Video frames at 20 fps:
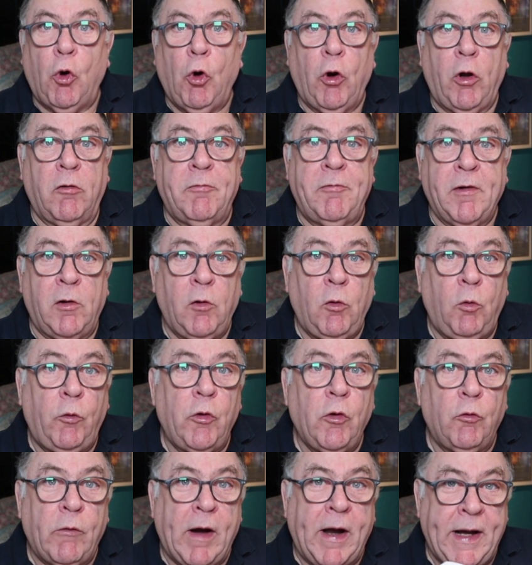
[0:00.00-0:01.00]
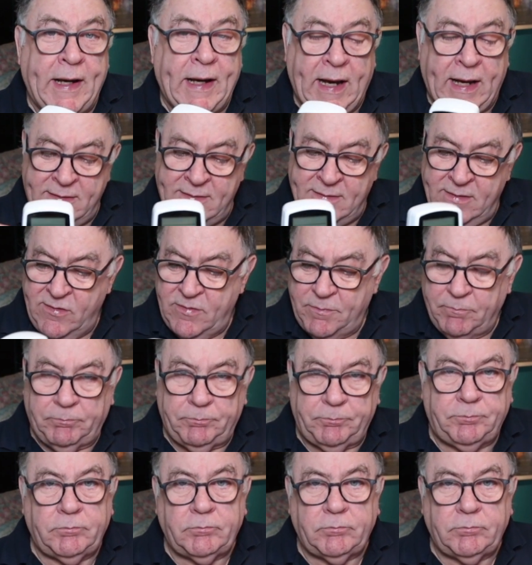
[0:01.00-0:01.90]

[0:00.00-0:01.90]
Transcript: oil-filled radiators.